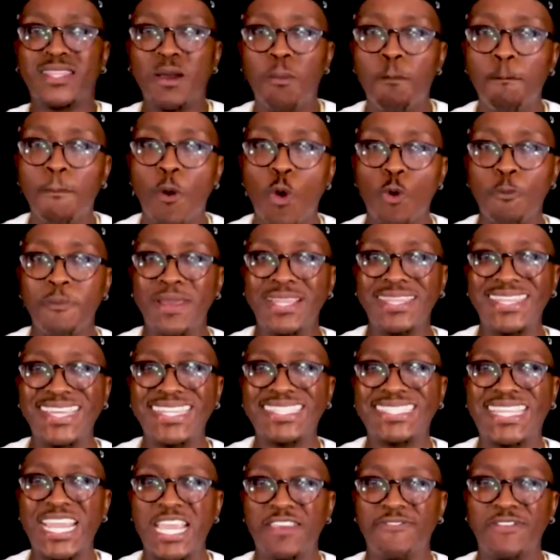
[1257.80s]
the moment
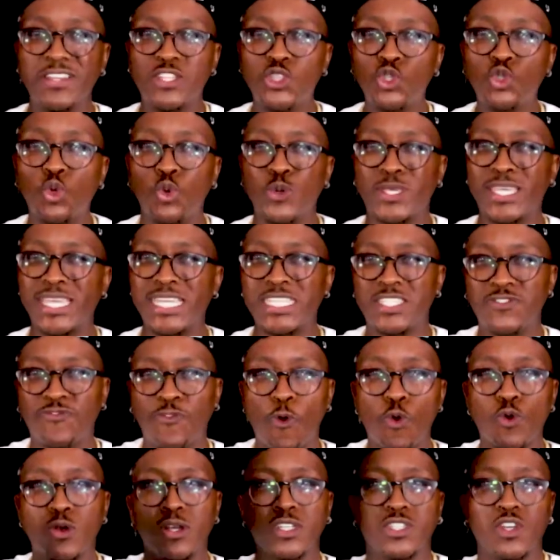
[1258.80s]
that David took his
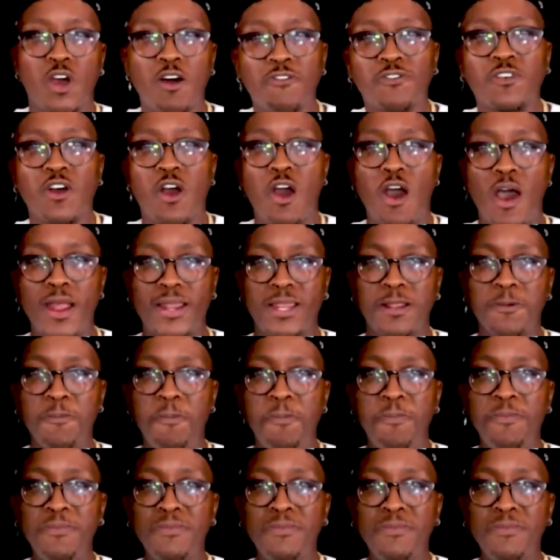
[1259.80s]
focus off God,